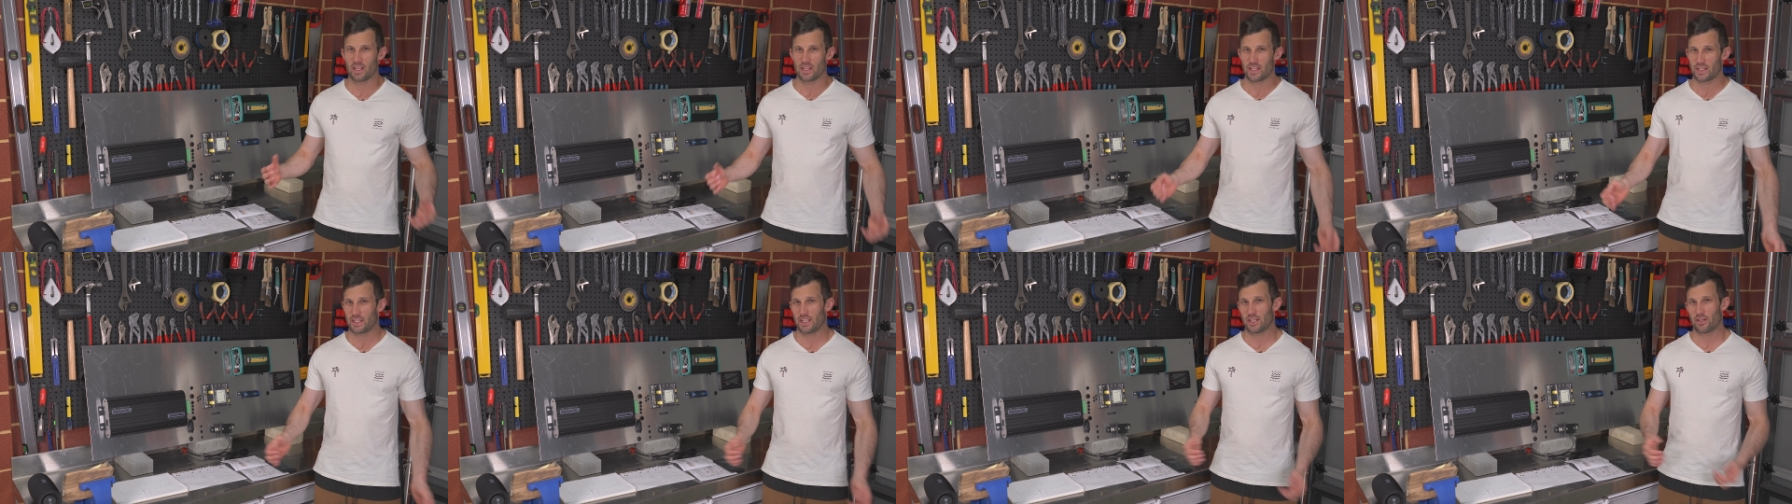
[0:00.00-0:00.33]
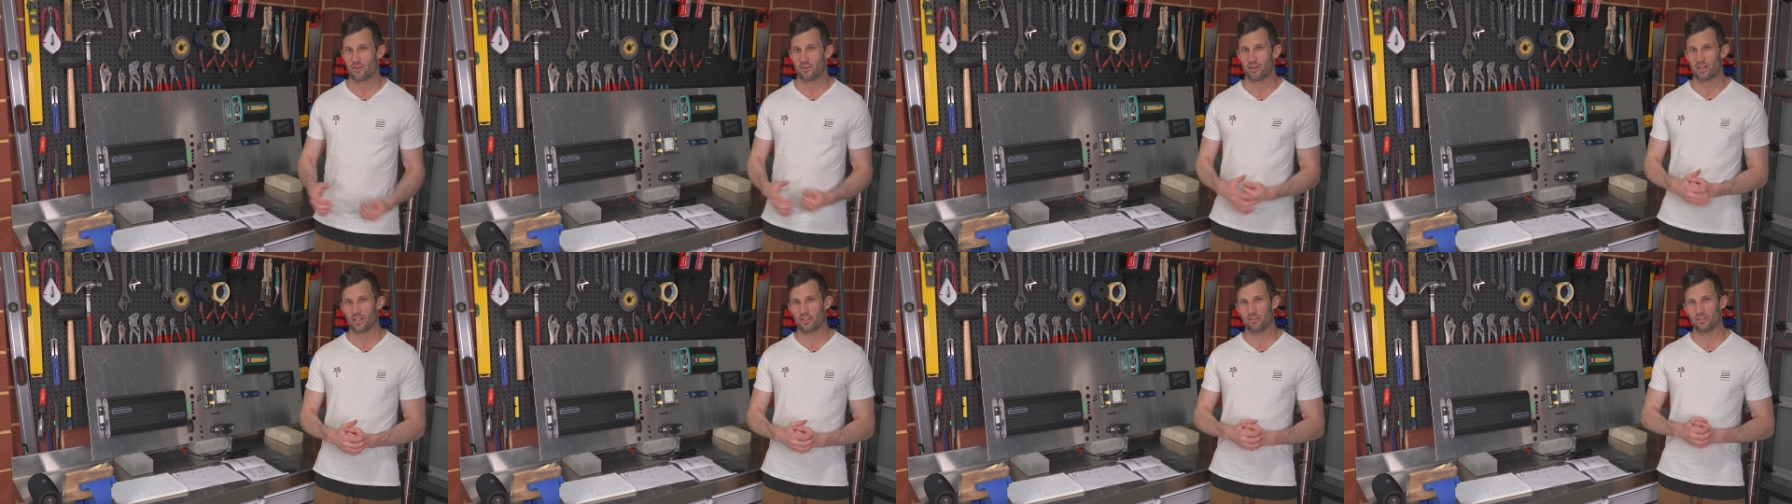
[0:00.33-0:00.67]
than
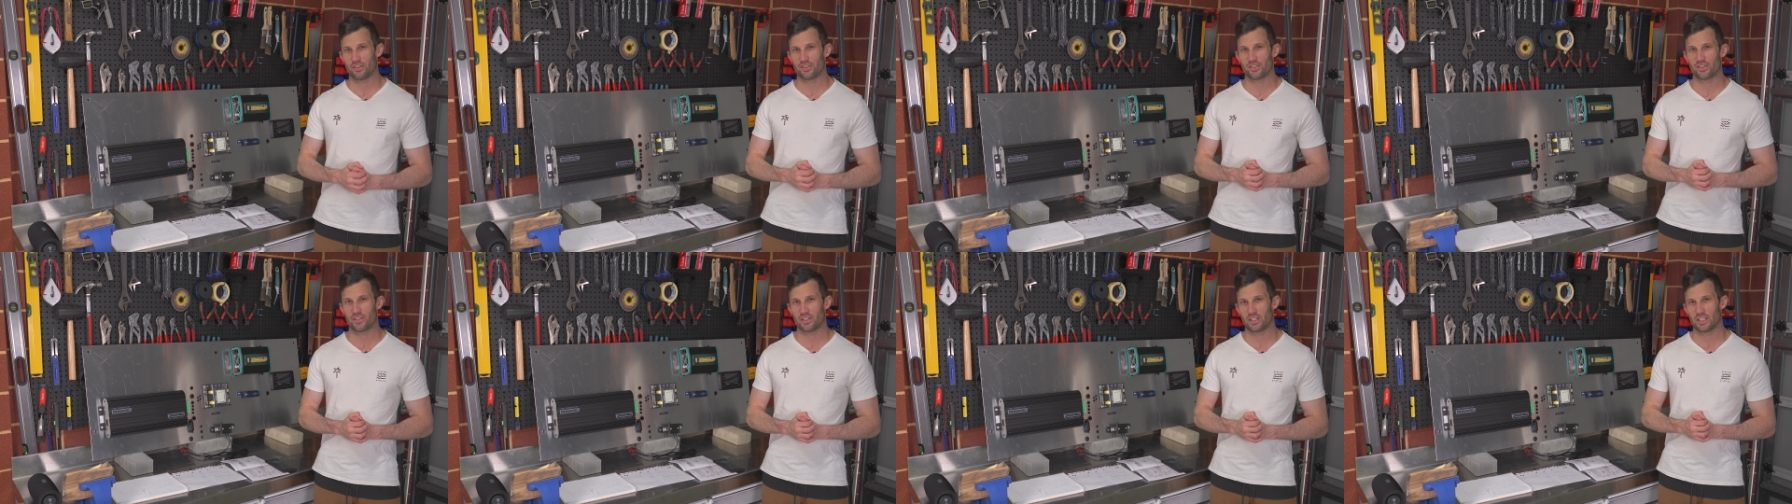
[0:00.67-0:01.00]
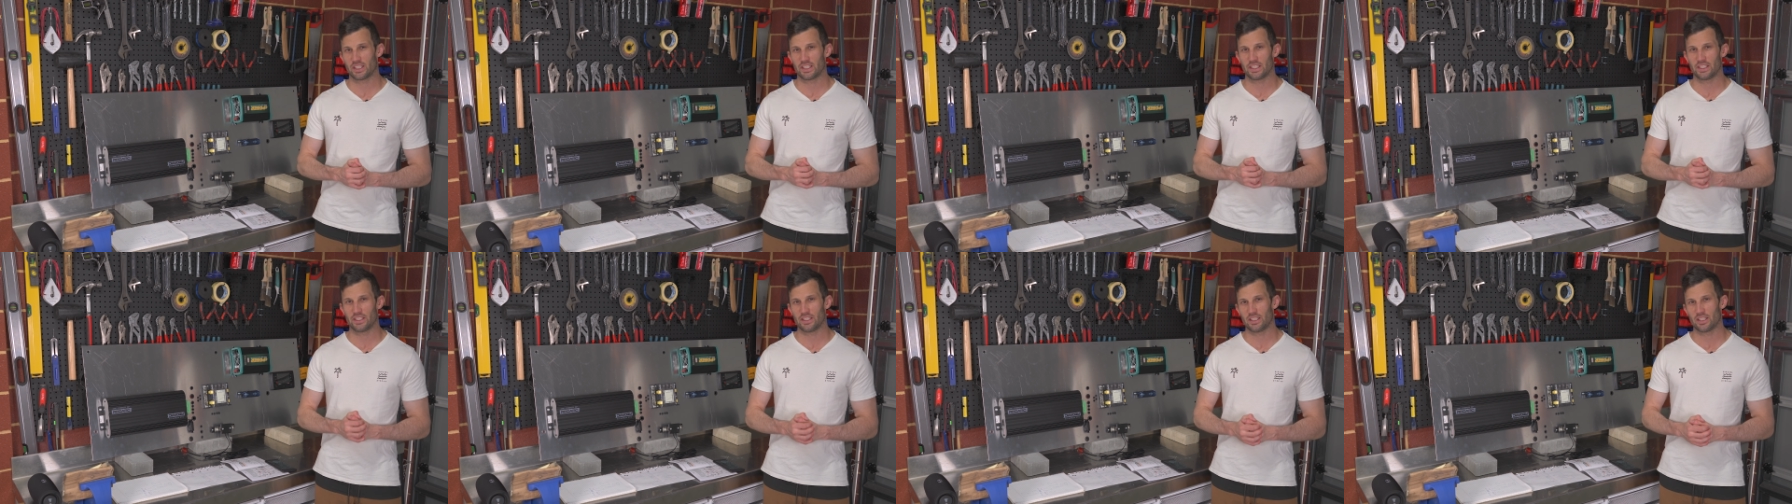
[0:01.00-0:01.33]
I
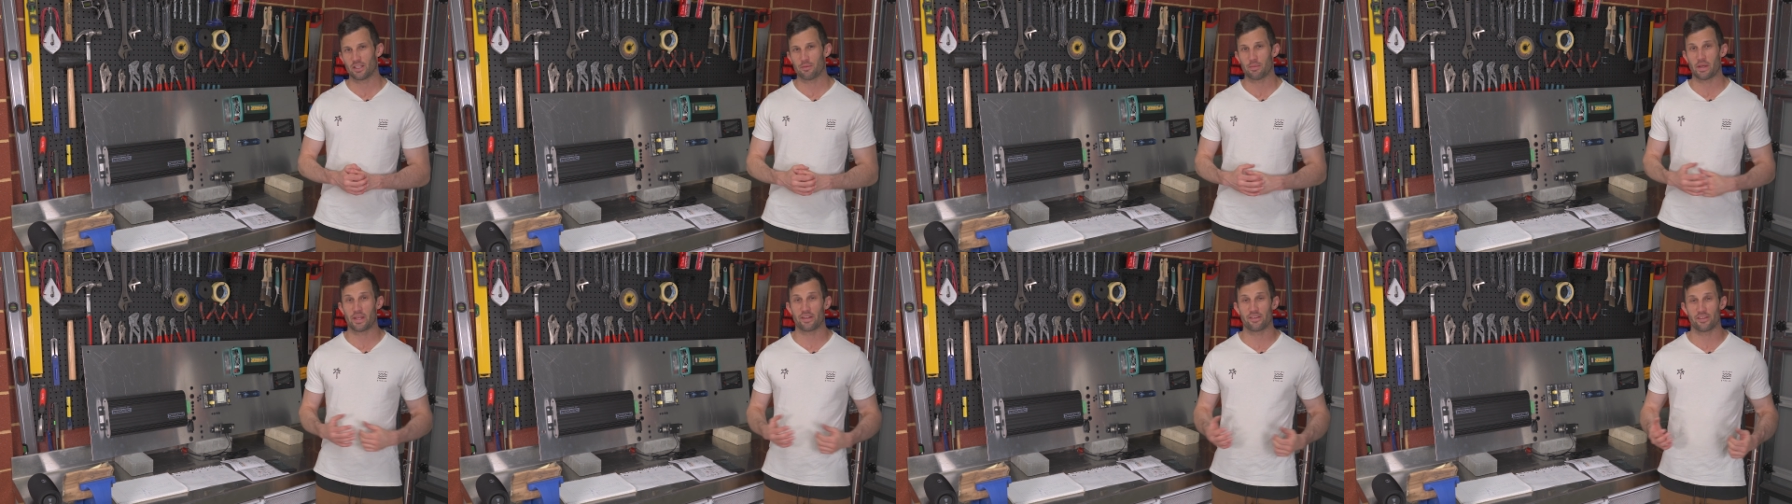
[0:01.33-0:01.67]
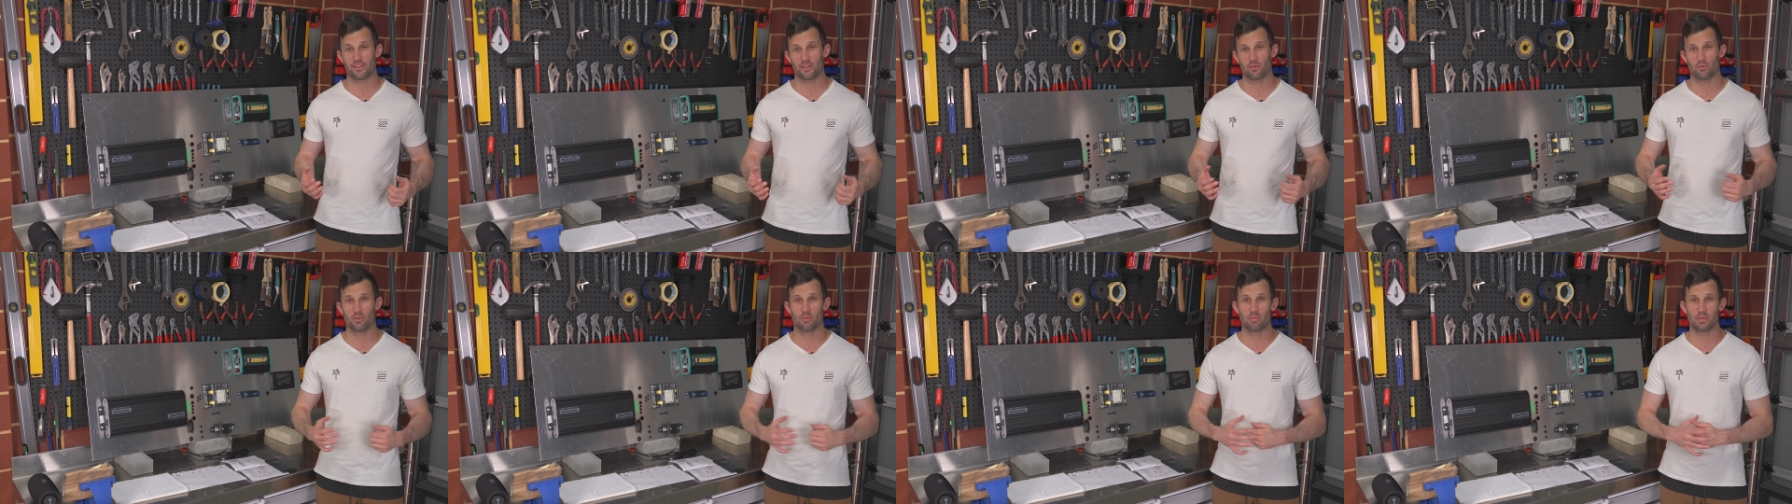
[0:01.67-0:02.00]
originally imagined
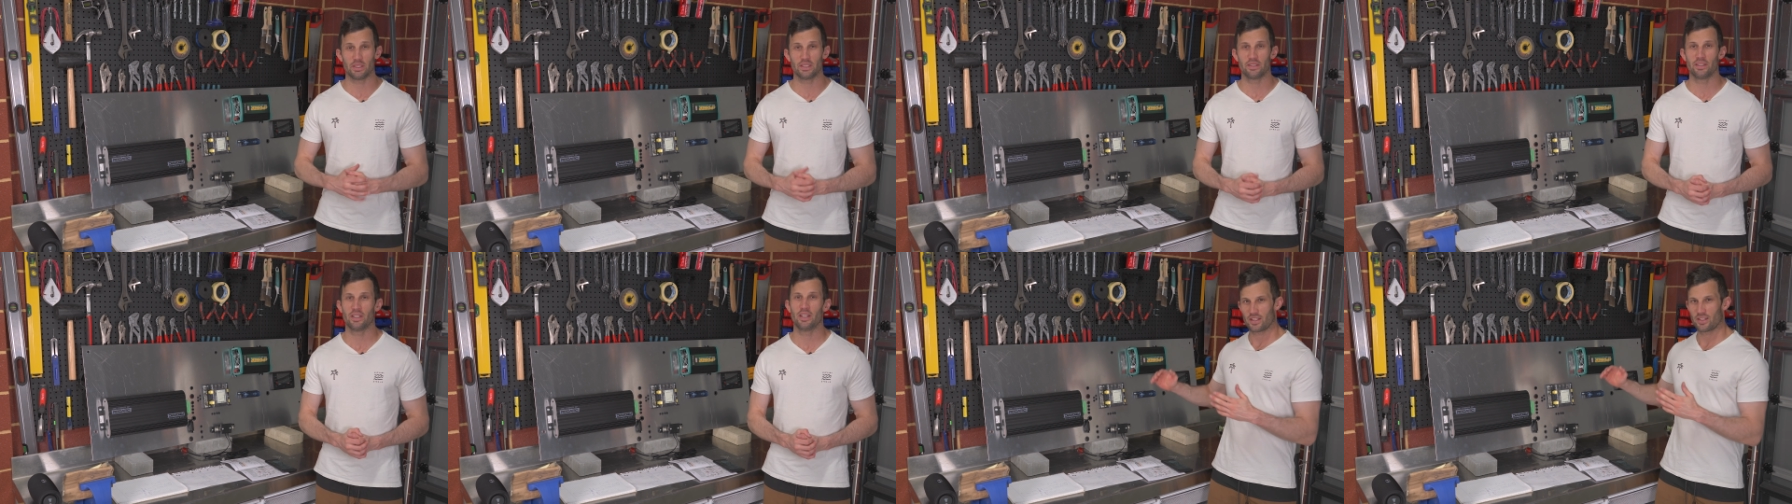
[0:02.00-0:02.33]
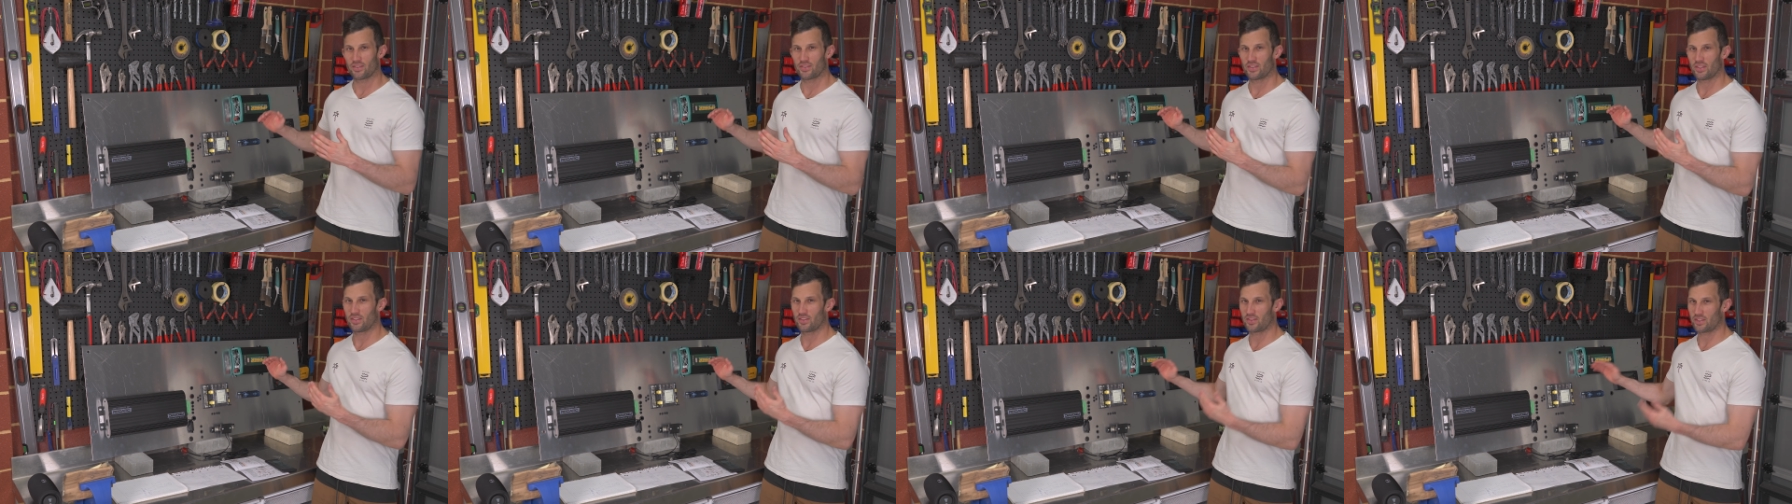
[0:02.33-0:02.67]
it would be.
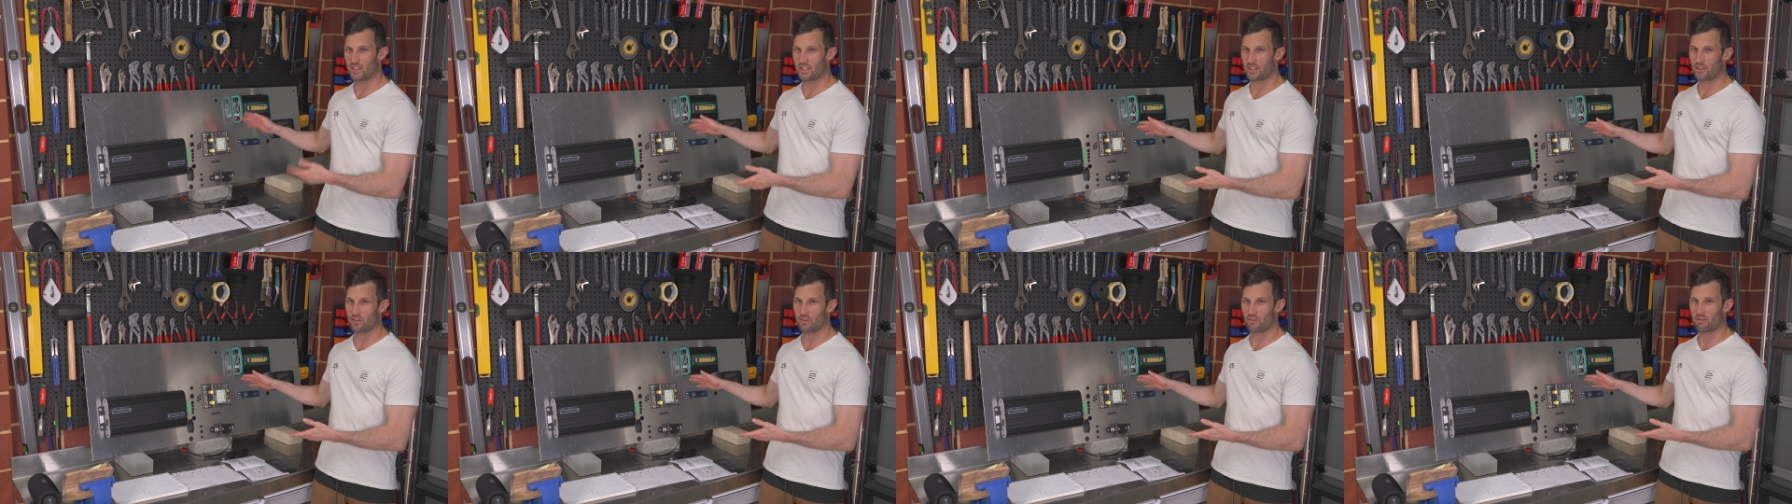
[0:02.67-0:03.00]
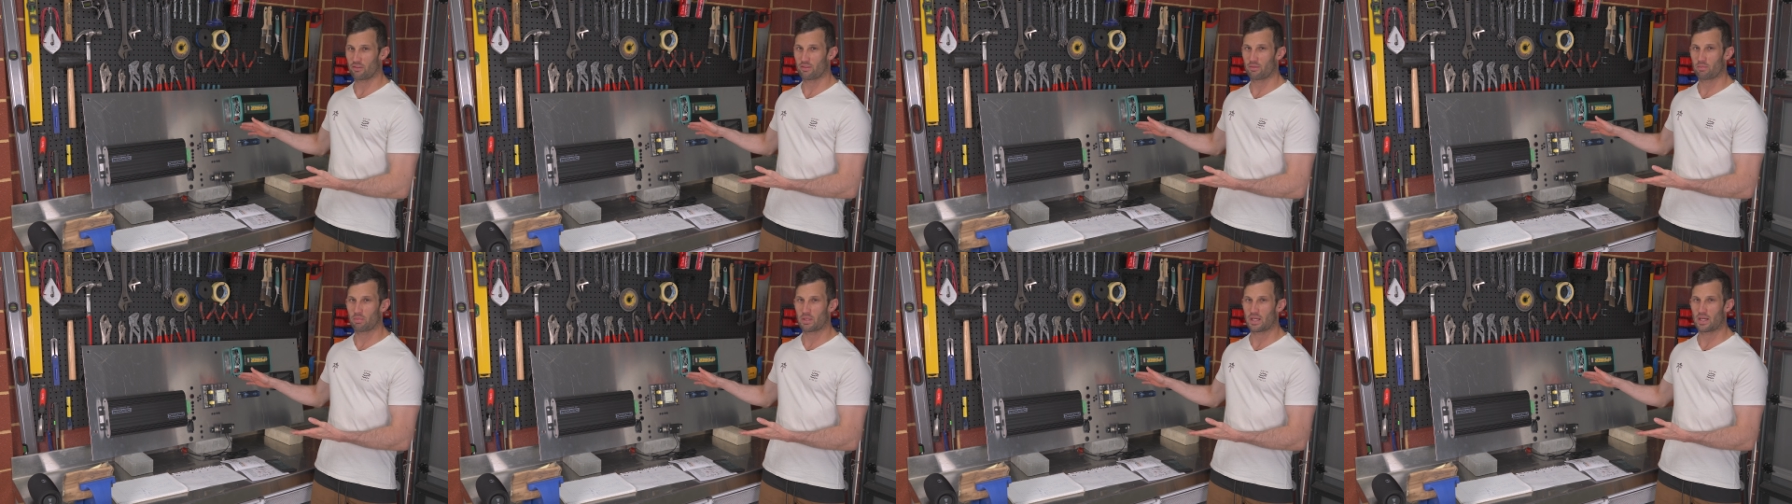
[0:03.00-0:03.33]
This is the end
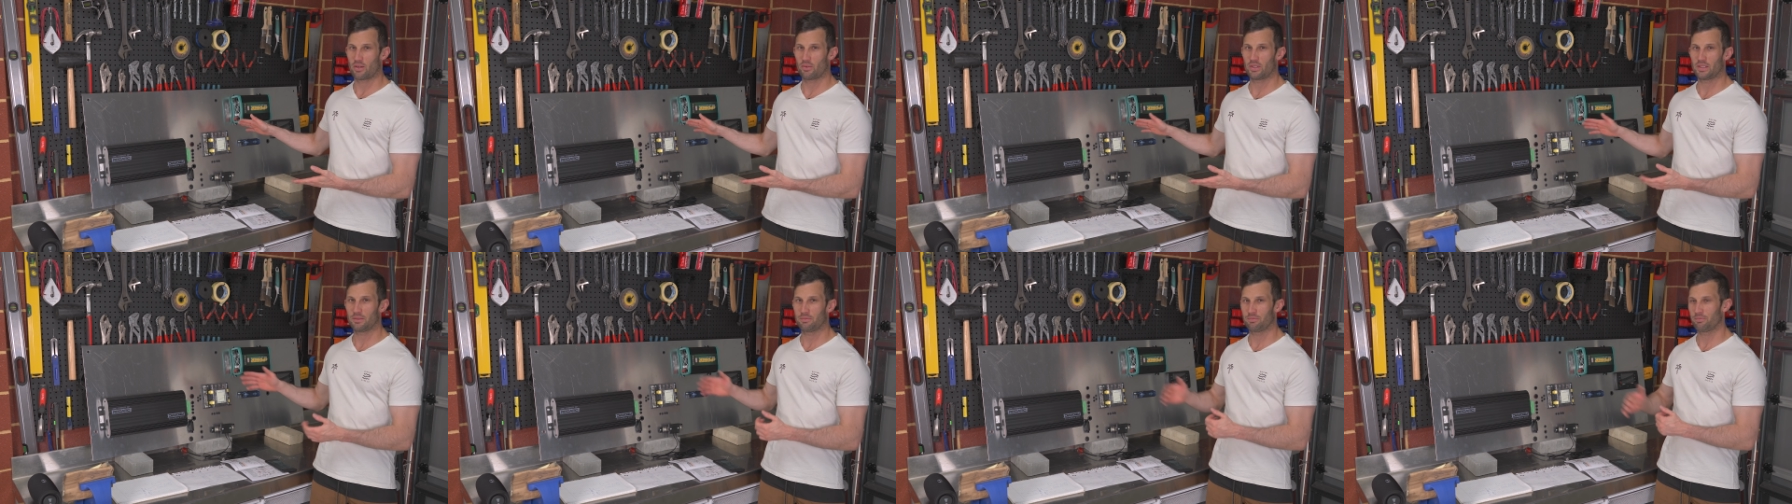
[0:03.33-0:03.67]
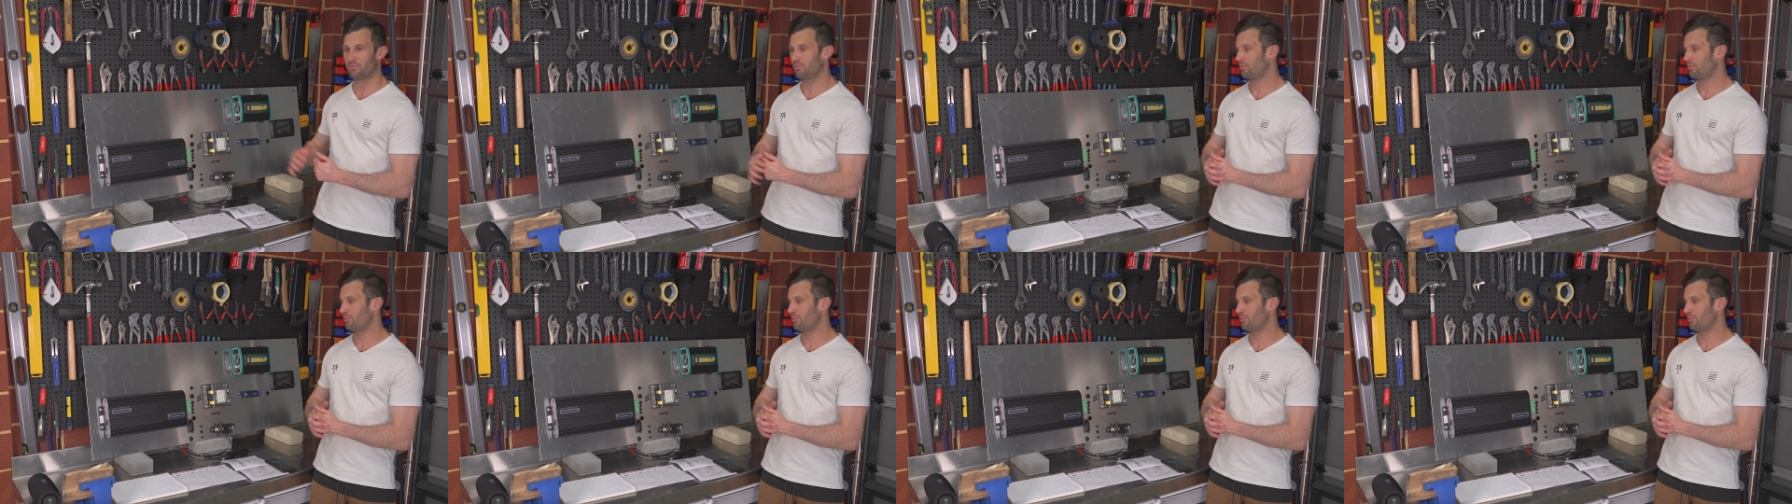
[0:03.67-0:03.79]
of part one.